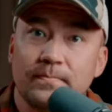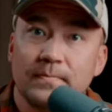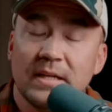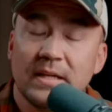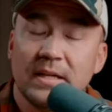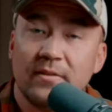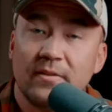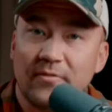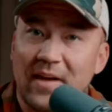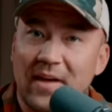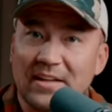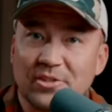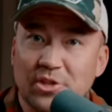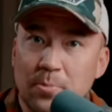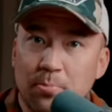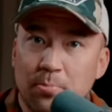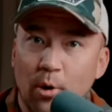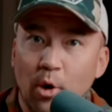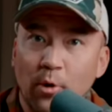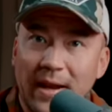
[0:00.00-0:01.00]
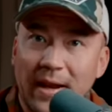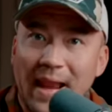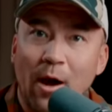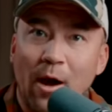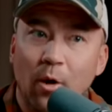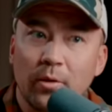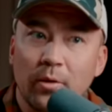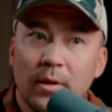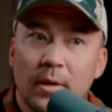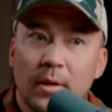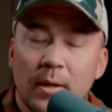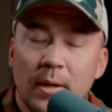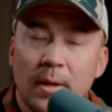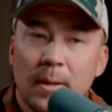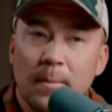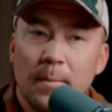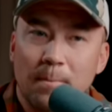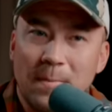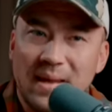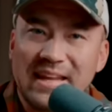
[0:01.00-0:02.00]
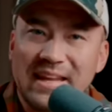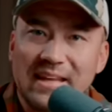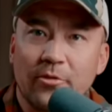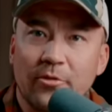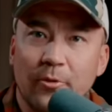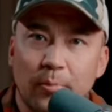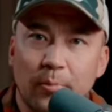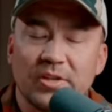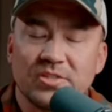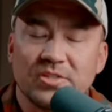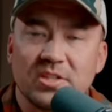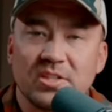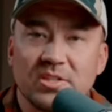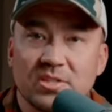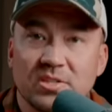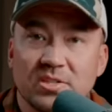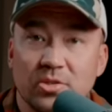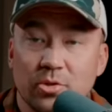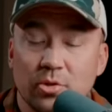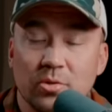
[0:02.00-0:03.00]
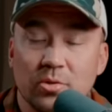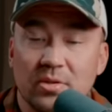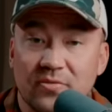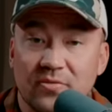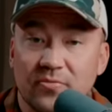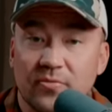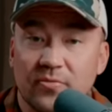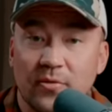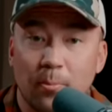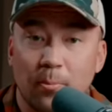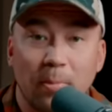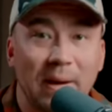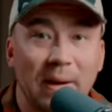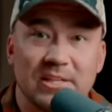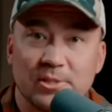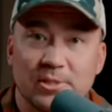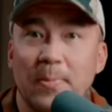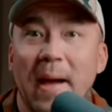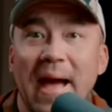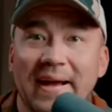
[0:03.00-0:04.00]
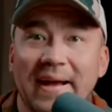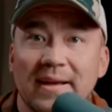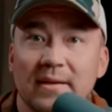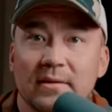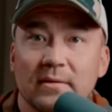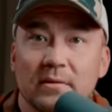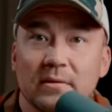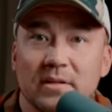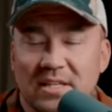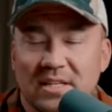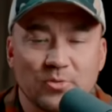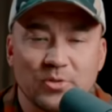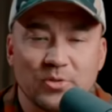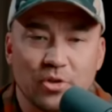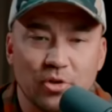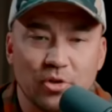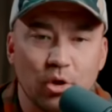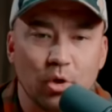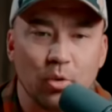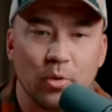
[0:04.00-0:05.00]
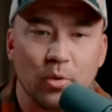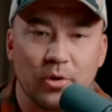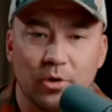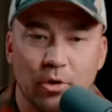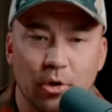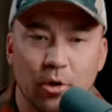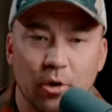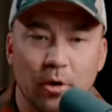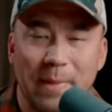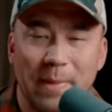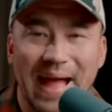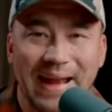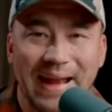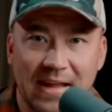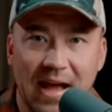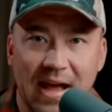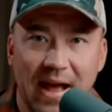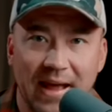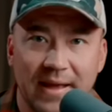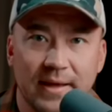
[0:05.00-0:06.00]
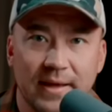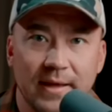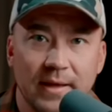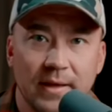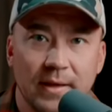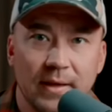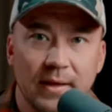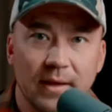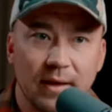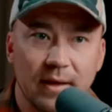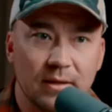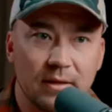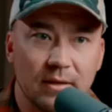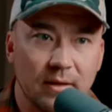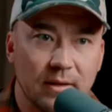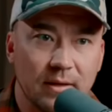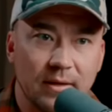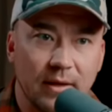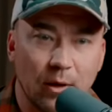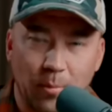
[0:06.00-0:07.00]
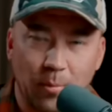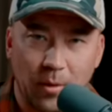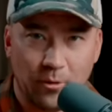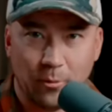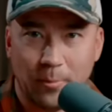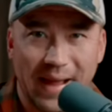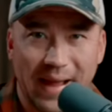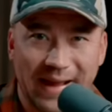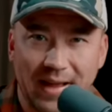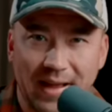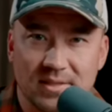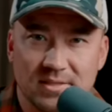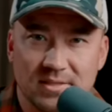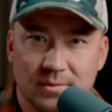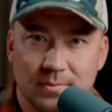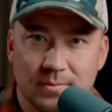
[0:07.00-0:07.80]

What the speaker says: They've actually broken out many of the prisons to get their buddies back, because that's what you do when you're a bad guy. You help other bad guys.